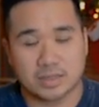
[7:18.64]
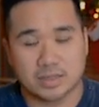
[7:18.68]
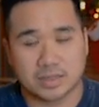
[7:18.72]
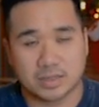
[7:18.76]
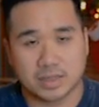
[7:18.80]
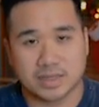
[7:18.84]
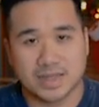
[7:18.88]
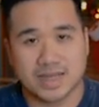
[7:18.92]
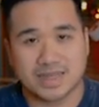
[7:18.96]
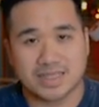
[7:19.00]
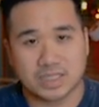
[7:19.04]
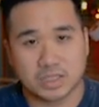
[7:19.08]

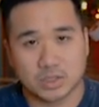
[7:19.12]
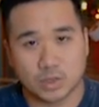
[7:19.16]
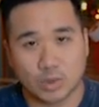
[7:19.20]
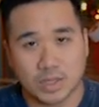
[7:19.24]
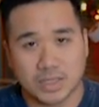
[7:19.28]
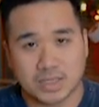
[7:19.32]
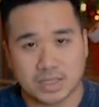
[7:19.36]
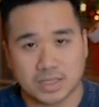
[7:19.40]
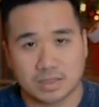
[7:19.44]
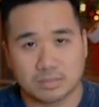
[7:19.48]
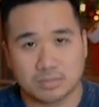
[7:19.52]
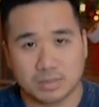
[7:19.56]
less
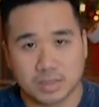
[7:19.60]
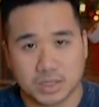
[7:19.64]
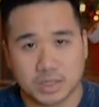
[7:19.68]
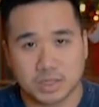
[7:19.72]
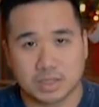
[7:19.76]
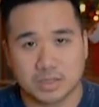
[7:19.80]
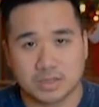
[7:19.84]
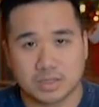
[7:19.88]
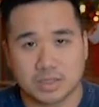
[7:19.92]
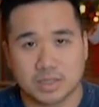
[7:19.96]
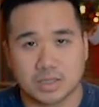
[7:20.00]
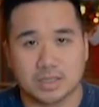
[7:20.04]
noise in the
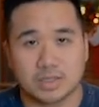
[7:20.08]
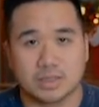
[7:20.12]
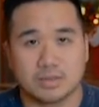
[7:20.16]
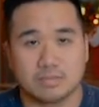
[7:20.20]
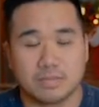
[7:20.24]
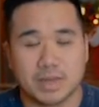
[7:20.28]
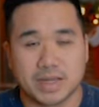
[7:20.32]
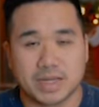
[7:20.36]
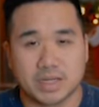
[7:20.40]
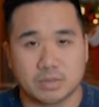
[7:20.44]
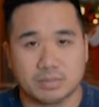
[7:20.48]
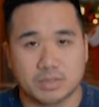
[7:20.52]
picture to
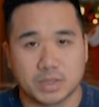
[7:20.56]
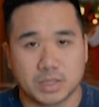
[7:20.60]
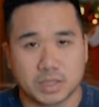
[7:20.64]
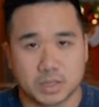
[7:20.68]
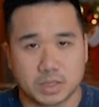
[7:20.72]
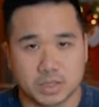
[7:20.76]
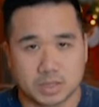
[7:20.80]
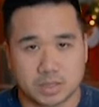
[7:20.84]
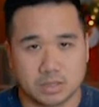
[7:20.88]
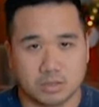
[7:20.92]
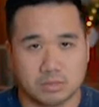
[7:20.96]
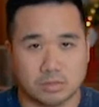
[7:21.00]
make your
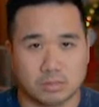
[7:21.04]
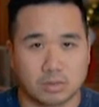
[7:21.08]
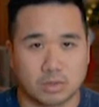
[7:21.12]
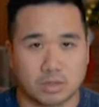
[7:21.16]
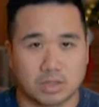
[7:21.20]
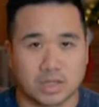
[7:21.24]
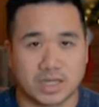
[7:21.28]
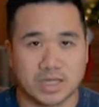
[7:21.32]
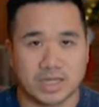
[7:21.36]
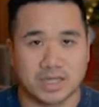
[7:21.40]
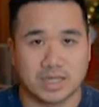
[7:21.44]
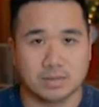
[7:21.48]
pictures a little more
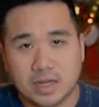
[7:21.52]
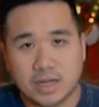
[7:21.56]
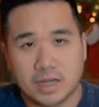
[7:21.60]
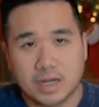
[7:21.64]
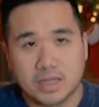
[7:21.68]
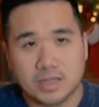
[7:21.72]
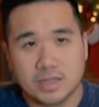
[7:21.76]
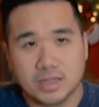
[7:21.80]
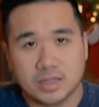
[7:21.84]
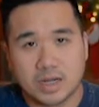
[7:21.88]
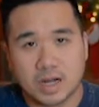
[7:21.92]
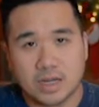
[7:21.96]
clean.
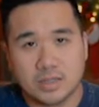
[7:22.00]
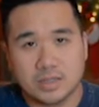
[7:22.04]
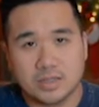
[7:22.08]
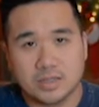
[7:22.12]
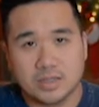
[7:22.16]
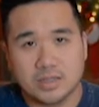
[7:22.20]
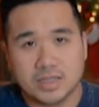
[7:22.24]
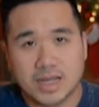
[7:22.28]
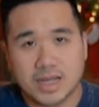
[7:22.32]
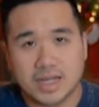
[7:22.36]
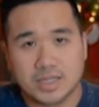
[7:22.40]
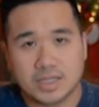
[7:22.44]
And then other
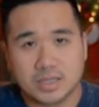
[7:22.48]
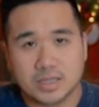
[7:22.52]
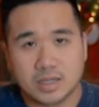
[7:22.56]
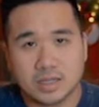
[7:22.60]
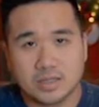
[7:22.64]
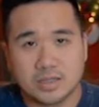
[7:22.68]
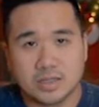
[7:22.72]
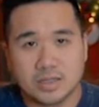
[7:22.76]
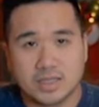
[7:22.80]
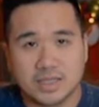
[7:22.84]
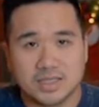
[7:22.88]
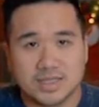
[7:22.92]
than that,
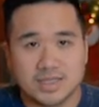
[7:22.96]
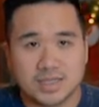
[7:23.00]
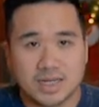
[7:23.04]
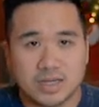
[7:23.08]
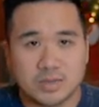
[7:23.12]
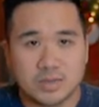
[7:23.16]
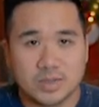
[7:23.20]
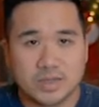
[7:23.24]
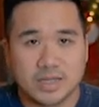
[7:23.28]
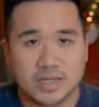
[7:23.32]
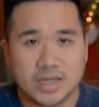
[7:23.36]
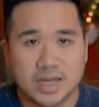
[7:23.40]
other things that I
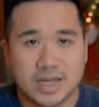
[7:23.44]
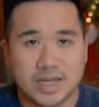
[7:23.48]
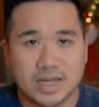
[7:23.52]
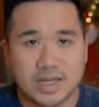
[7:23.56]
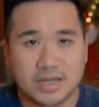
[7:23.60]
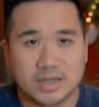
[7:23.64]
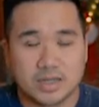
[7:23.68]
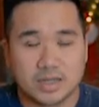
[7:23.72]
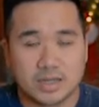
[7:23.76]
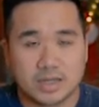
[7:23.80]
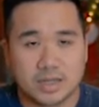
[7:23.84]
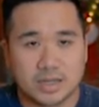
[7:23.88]
really
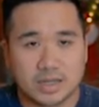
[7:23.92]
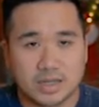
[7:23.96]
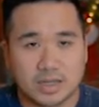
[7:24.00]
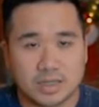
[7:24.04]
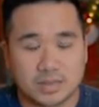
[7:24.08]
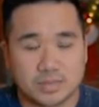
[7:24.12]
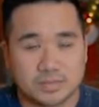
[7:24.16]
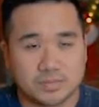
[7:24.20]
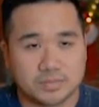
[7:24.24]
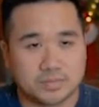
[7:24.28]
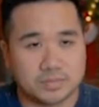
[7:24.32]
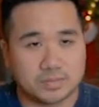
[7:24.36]
like,
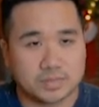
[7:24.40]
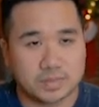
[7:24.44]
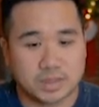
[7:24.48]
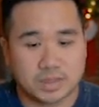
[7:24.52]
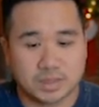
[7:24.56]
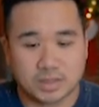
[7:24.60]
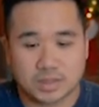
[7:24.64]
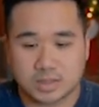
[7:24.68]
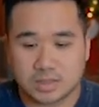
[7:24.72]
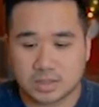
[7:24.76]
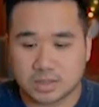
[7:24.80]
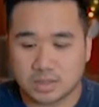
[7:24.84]

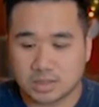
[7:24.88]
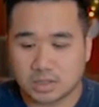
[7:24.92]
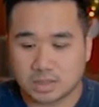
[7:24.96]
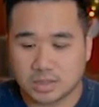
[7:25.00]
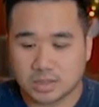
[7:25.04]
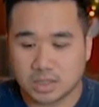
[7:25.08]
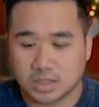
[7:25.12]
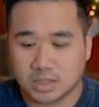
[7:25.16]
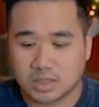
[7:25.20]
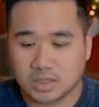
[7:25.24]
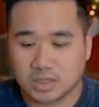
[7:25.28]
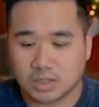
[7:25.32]

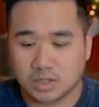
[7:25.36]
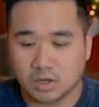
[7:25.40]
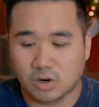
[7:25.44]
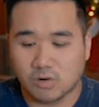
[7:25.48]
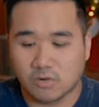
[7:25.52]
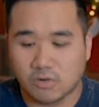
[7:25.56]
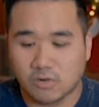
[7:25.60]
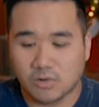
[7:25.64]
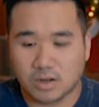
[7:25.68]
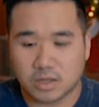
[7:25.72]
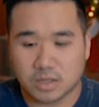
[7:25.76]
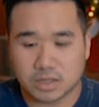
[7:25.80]
just the
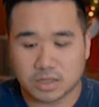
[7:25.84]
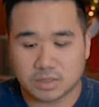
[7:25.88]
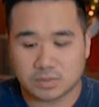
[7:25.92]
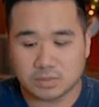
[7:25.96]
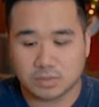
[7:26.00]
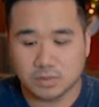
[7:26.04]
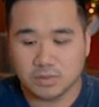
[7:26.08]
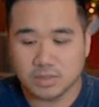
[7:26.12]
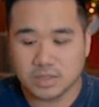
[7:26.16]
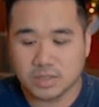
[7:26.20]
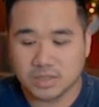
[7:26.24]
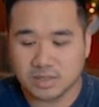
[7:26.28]
overall
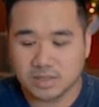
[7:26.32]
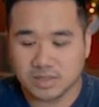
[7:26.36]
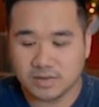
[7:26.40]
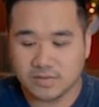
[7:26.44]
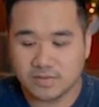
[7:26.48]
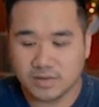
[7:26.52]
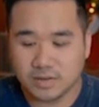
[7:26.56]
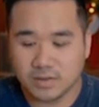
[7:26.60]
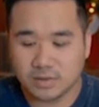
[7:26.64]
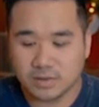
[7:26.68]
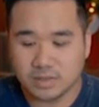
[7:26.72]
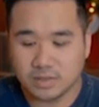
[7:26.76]
smoothness of the
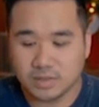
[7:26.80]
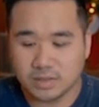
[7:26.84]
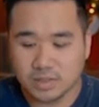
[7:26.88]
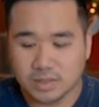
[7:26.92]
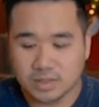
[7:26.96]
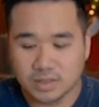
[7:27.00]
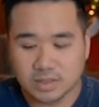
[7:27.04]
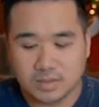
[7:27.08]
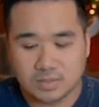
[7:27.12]
phone.